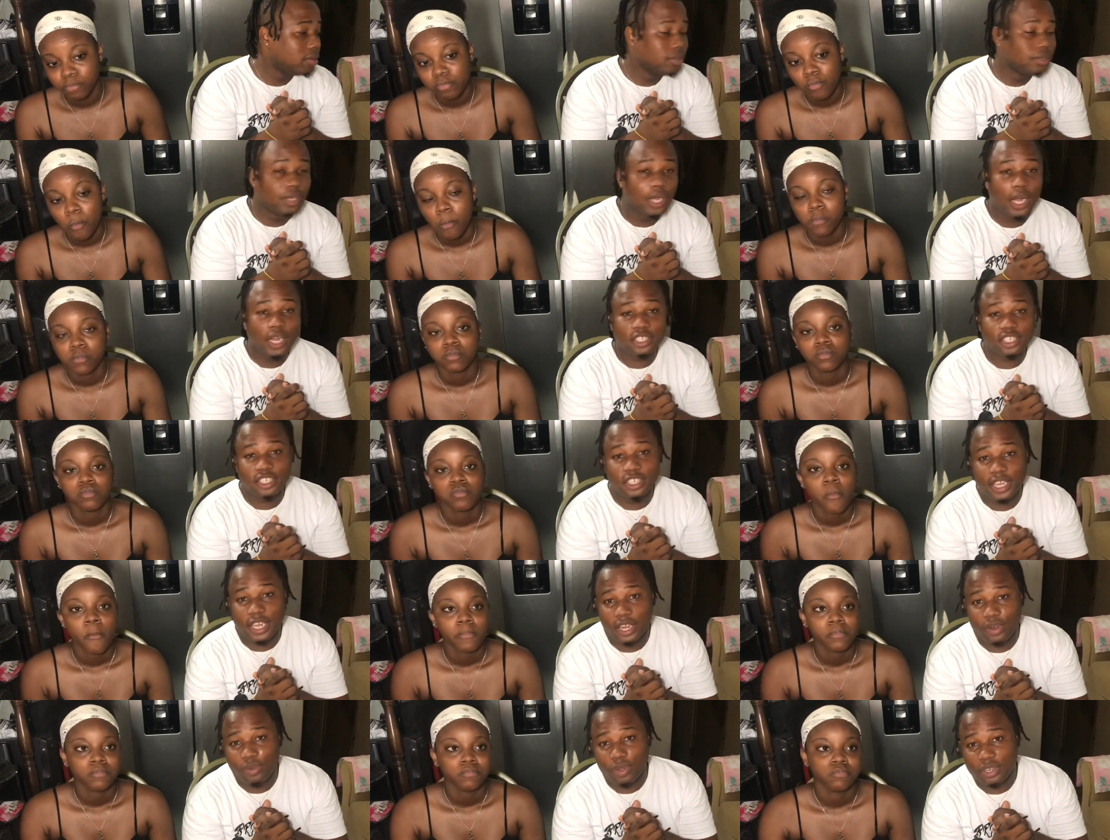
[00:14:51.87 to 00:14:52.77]

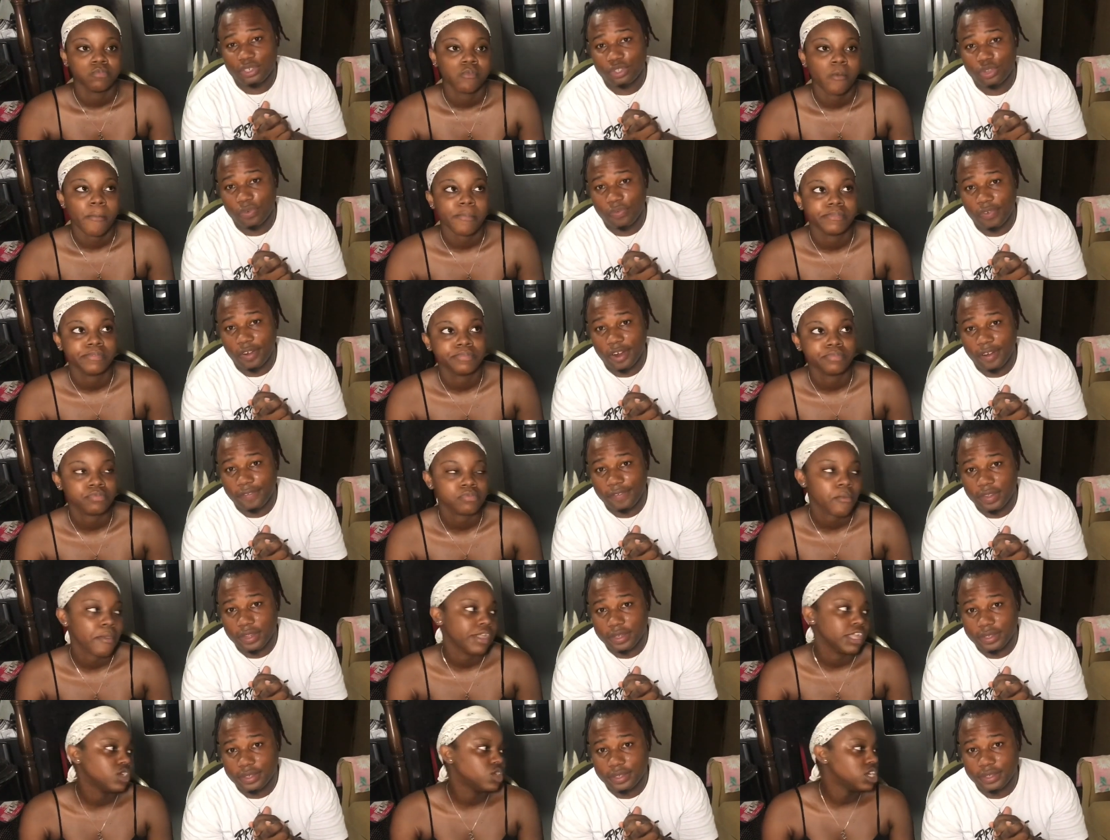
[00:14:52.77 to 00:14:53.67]
Speaker 1: Actually, I do a stuff for a
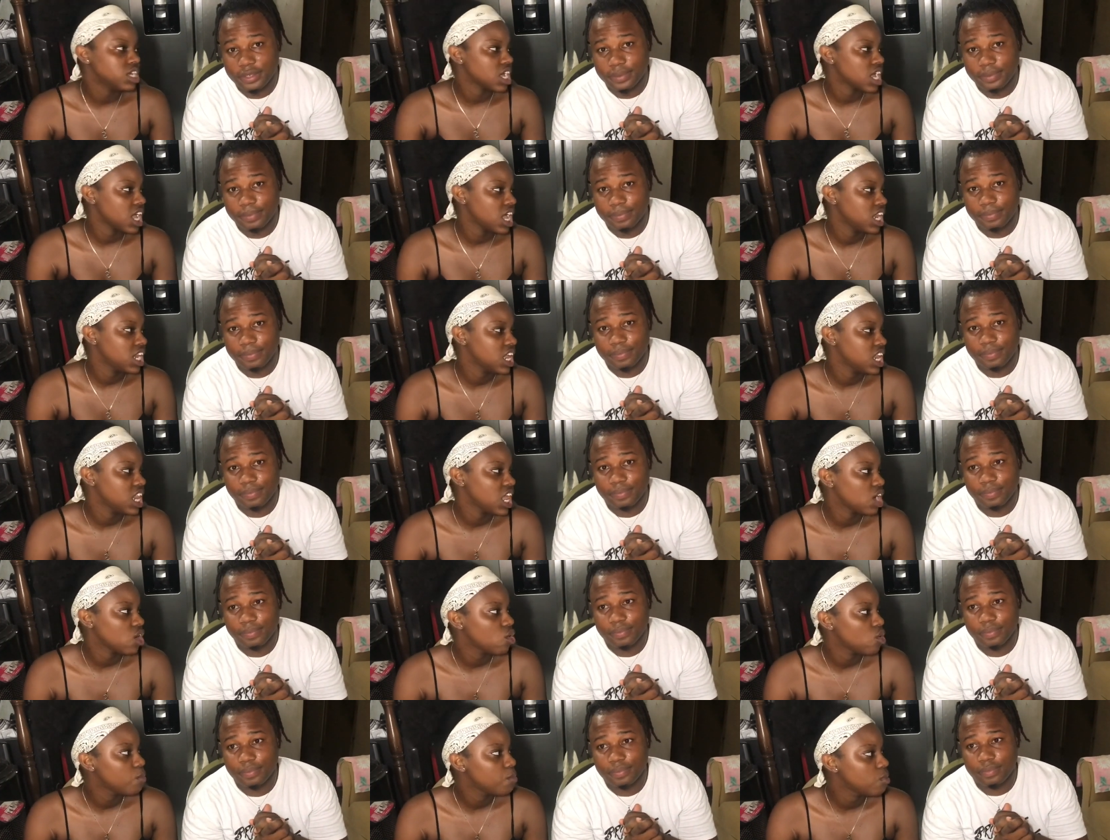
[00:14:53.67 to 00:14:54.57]
face. You're that
Speaker 2: kind of
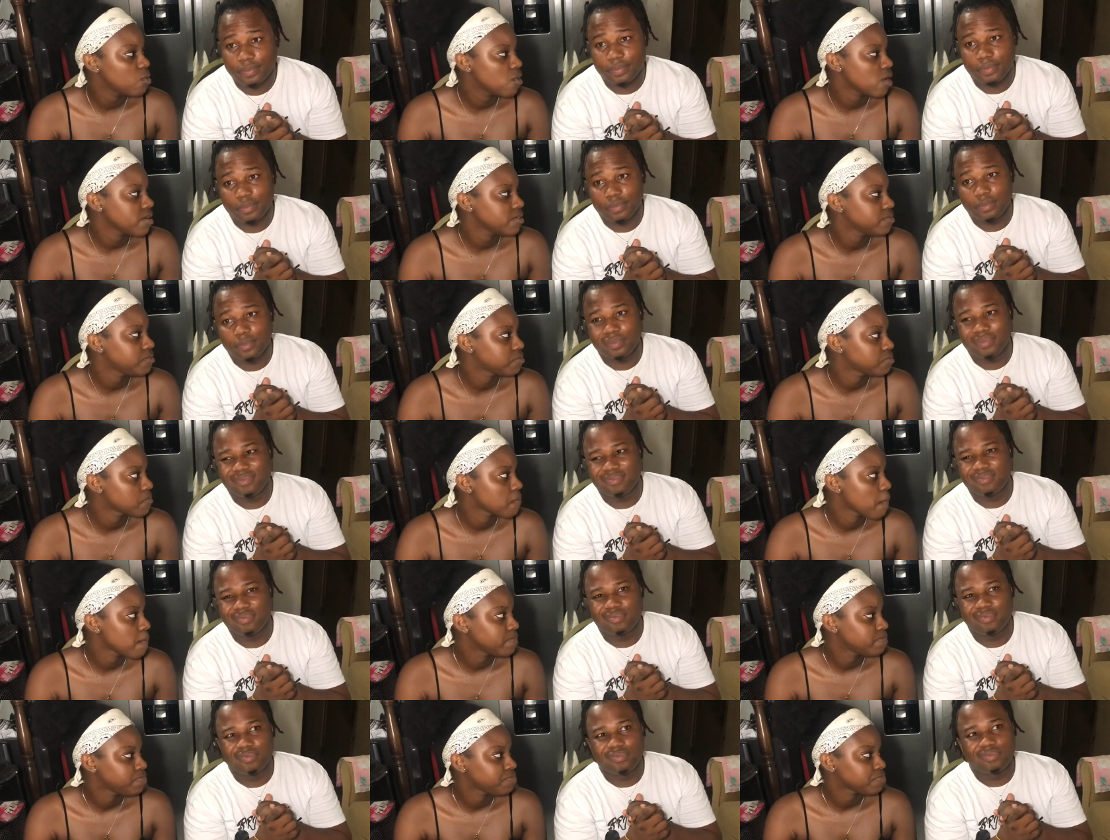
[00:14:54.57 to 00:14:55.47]
lock up though?
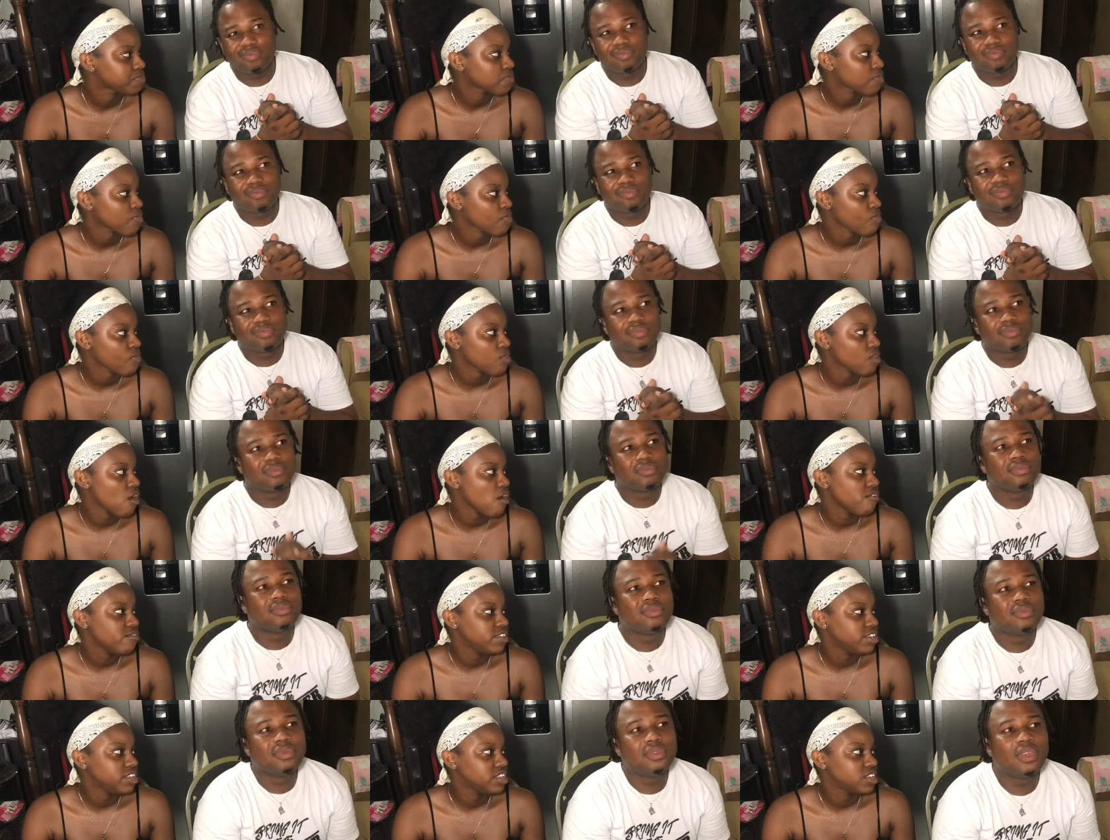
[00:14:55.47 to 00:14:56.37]
Not
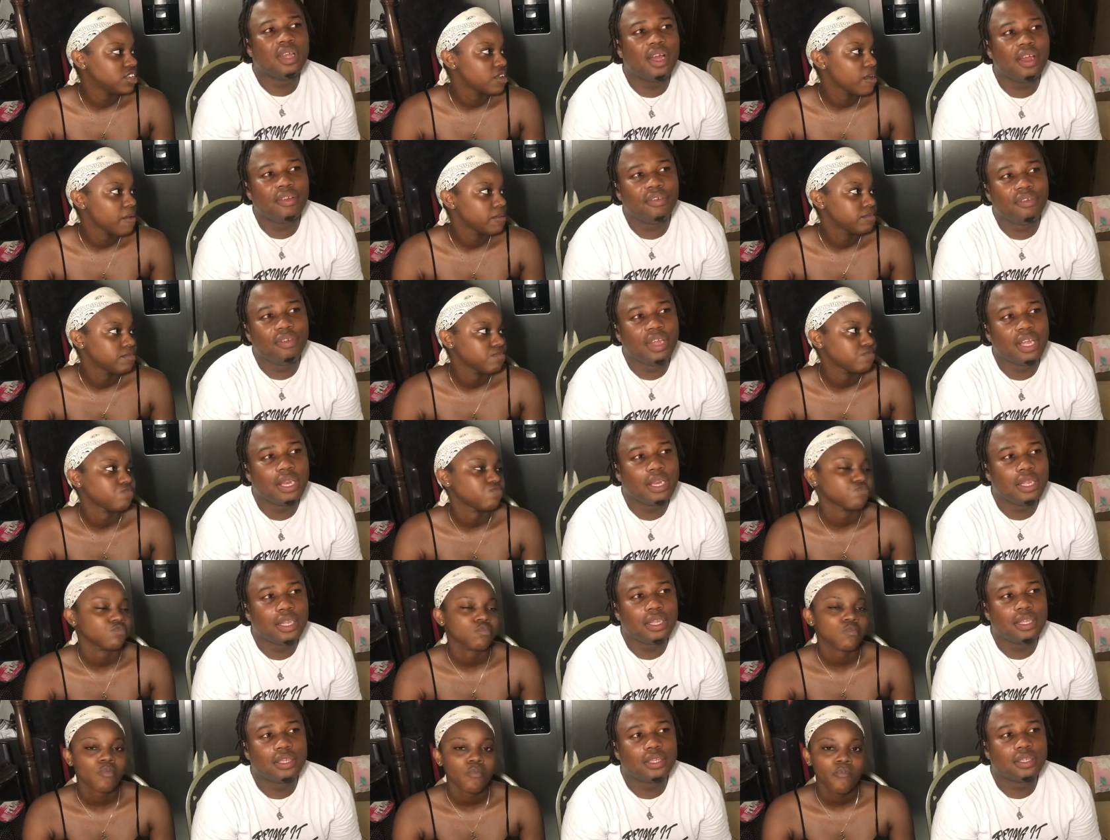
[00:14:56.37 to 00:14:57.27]
really. Not
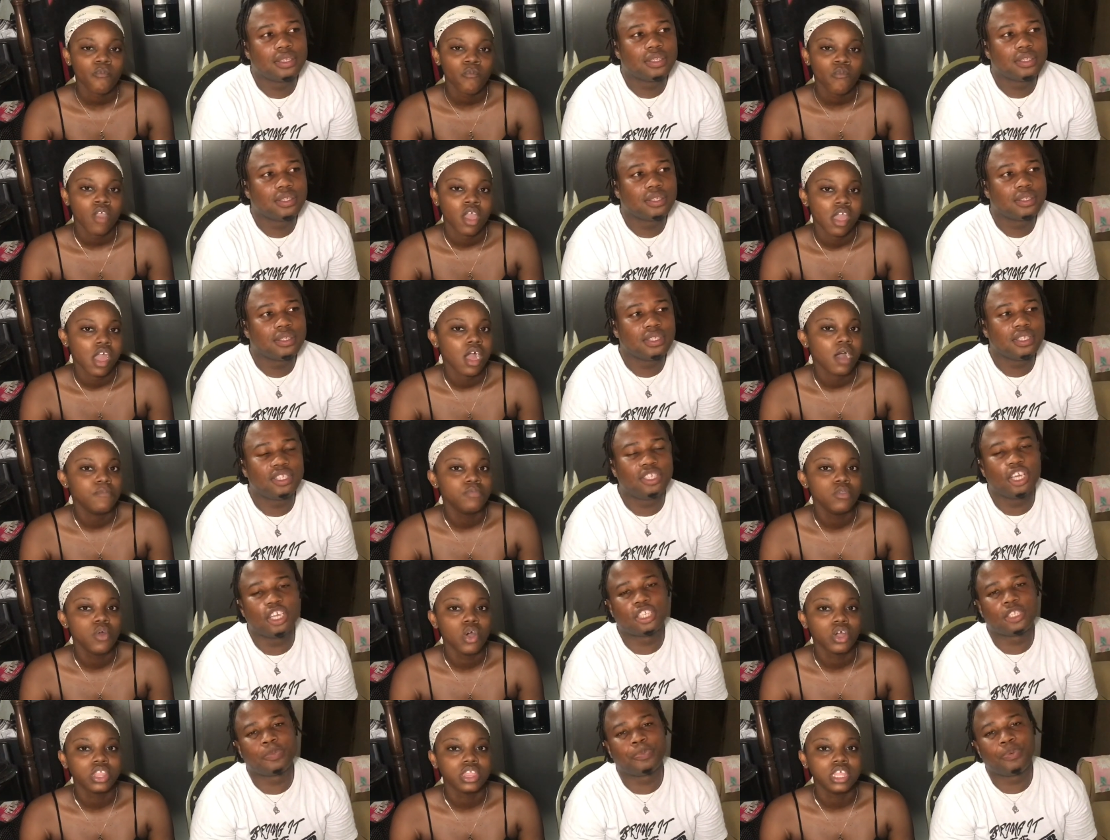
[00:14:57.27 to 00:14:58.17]
Speaker 1: really. It's
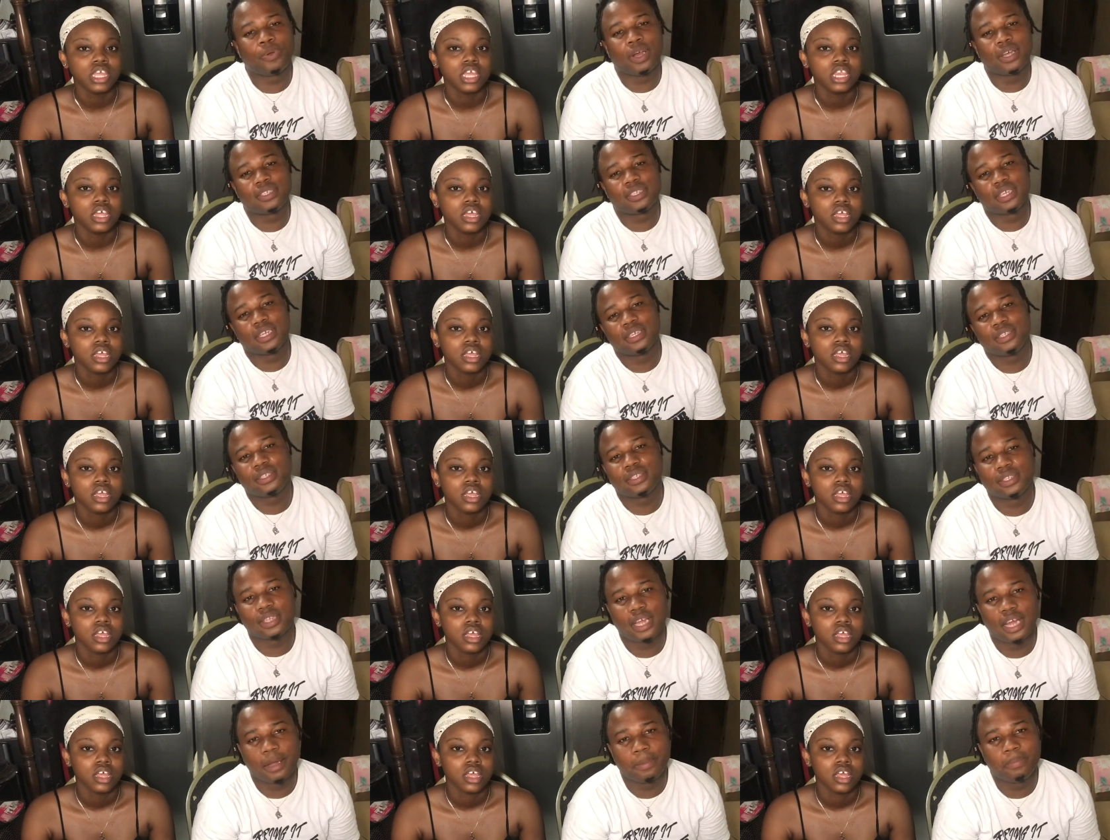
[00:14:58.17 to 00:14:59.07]
just processed.
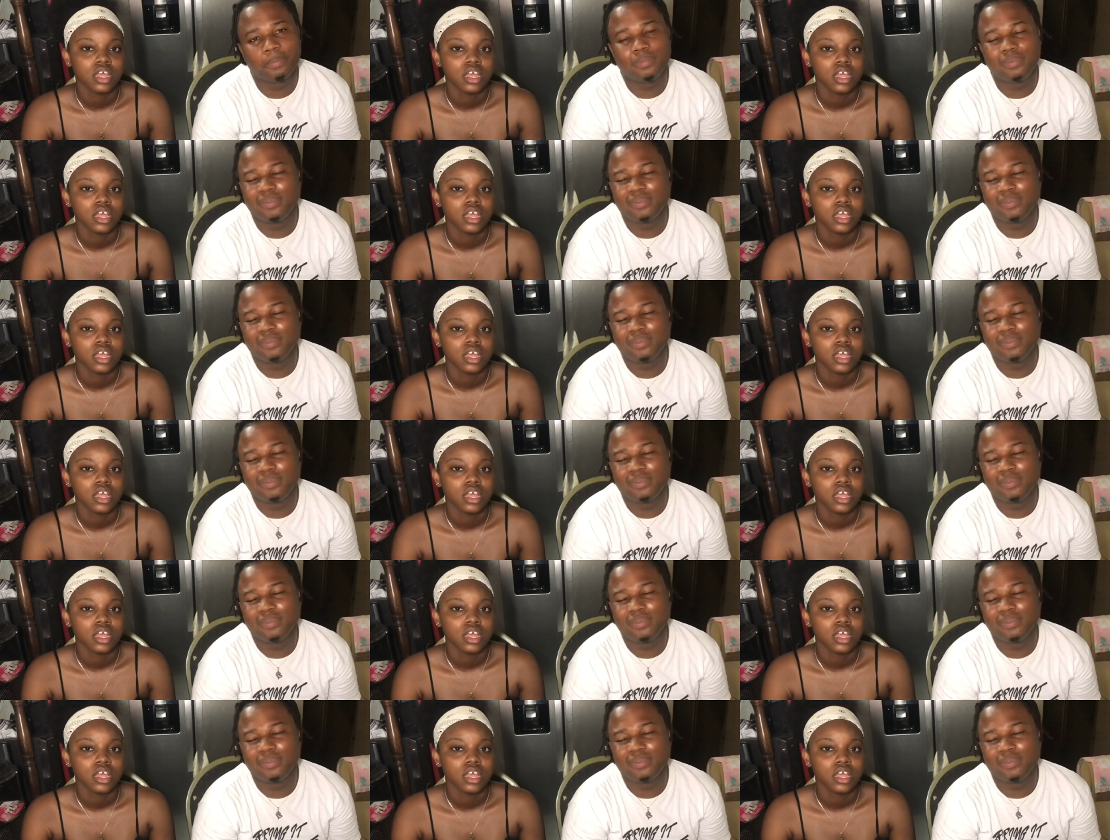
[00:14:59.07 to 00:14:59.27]
Ab